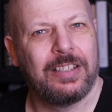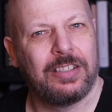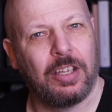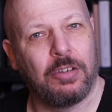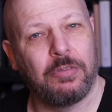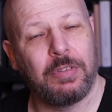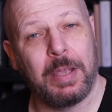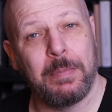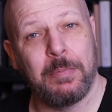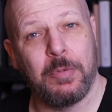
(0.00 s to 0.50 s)
and
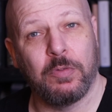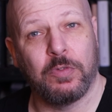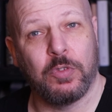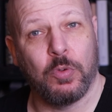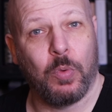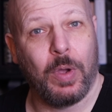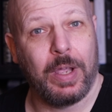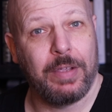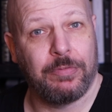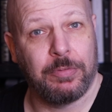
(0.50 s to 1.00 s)
so they moved
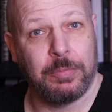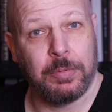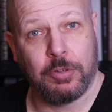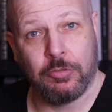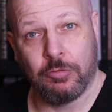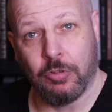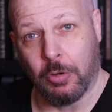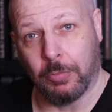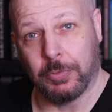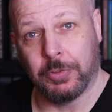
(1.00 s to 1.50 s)
away from the
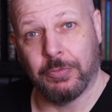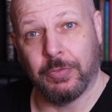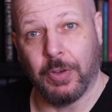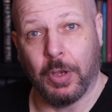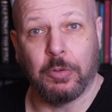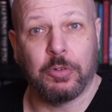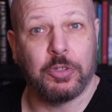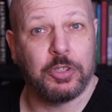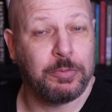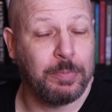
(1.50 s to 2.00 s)

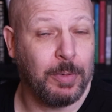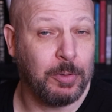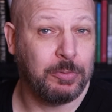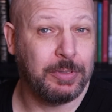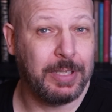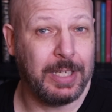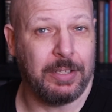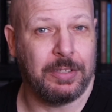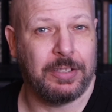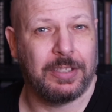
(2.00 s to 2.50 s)
crop-focused
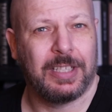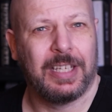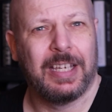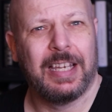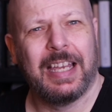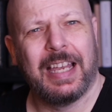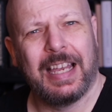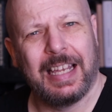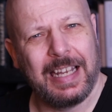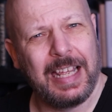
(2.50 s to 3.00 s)
motifs
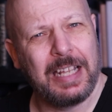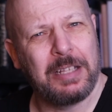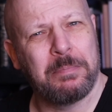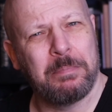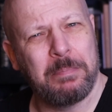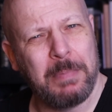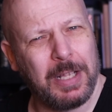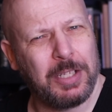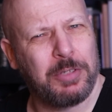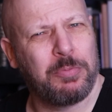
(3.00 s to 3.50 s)
and had
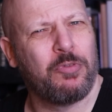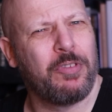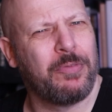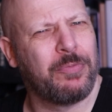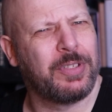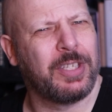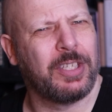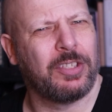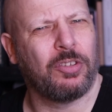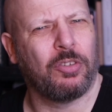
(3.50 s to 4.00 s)
much more
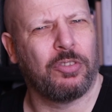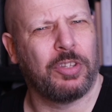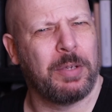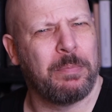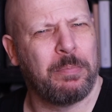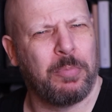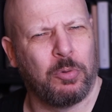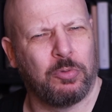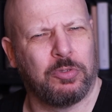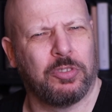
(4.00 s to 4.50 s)
emphasis on the
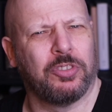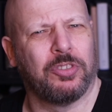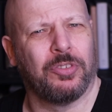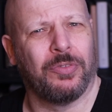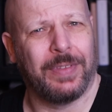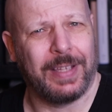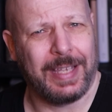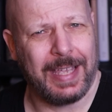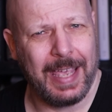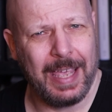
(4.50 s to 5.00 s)
importance
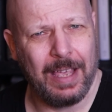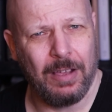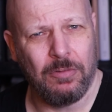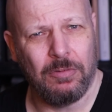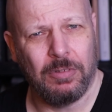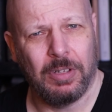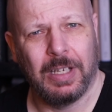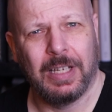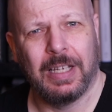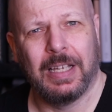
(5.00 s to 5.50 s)
of the
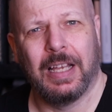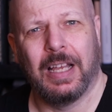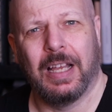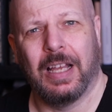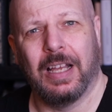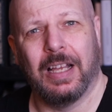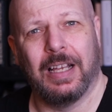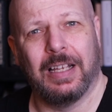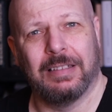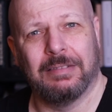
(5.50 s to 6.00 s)
cow,
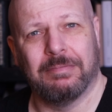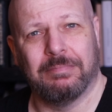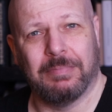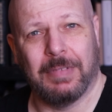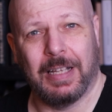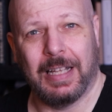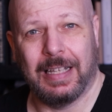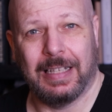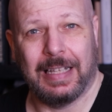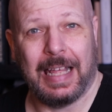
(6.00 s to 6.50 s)

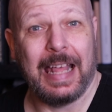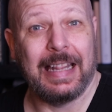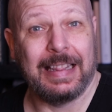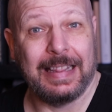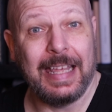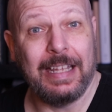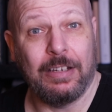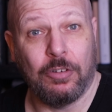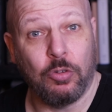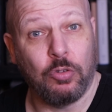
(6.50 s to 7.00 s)
and
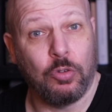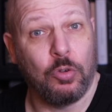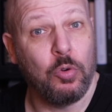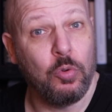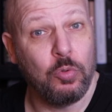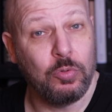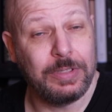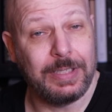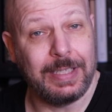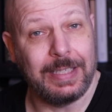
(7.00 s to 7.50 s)
then on
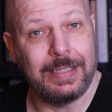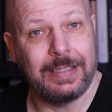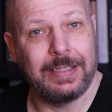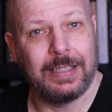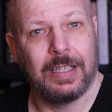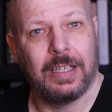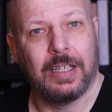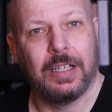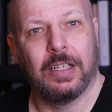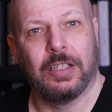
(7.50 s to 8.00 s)

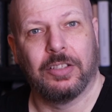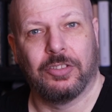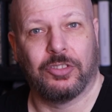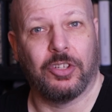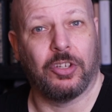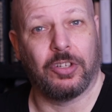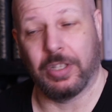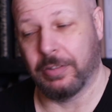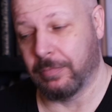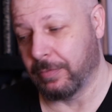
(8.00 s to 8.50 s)
horses,
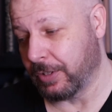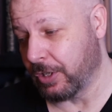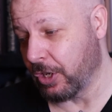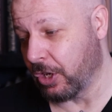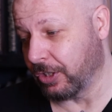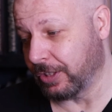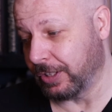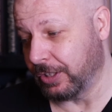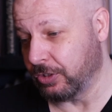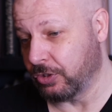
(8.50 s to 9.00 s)
certainly
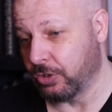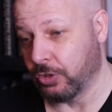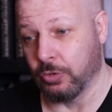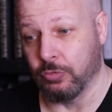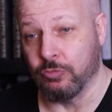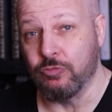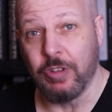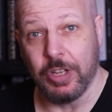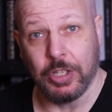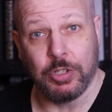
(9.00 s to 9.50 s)
regarding
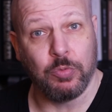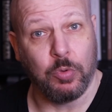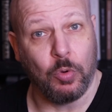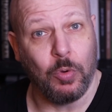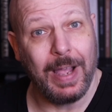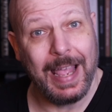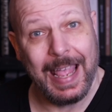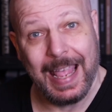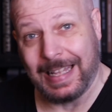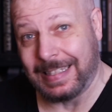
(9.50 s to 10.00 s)
to
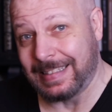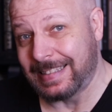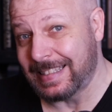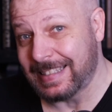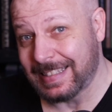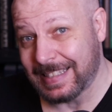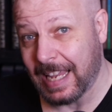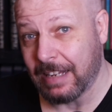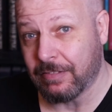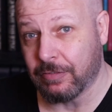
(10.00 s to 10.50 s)
ritual and
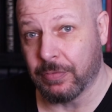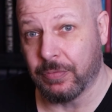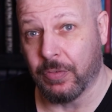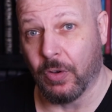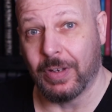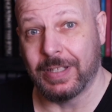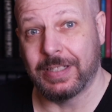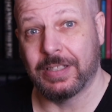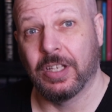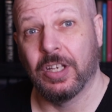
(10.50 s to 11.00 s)

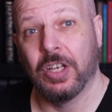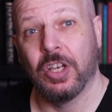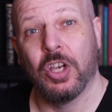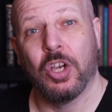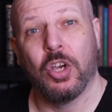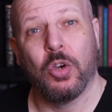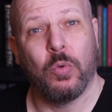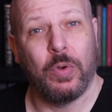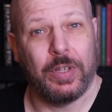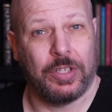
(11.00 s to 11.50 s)
sacrifice,
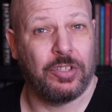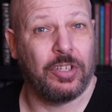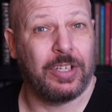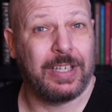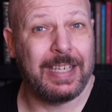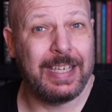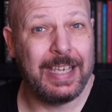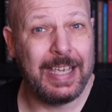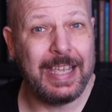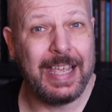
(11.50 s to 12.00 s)
which are
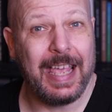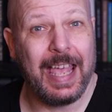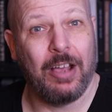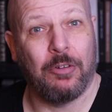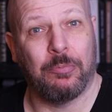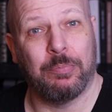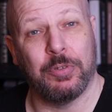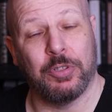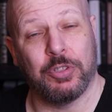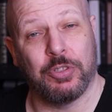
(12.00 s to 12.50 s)
key
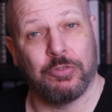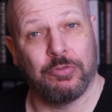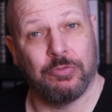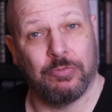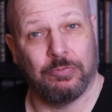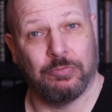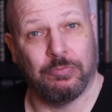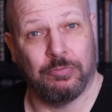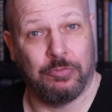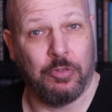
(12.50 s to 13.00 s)

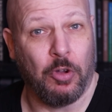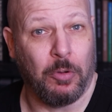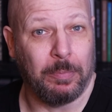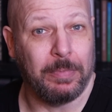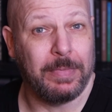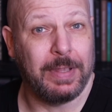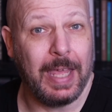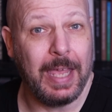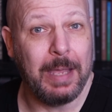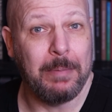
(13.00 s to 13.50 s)
outputs
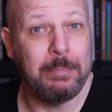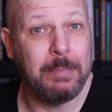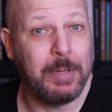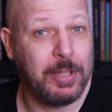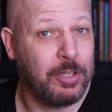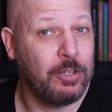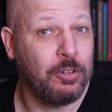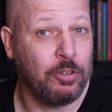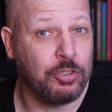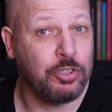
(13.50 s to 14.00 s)
from their
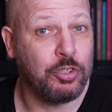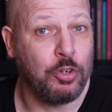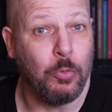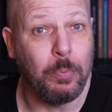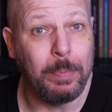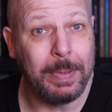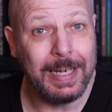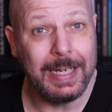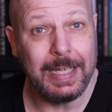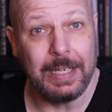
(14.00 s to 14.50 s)
mythological
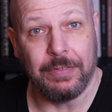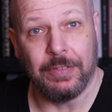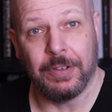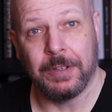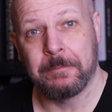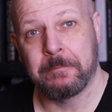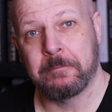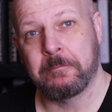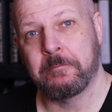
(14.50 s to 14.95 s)
belief.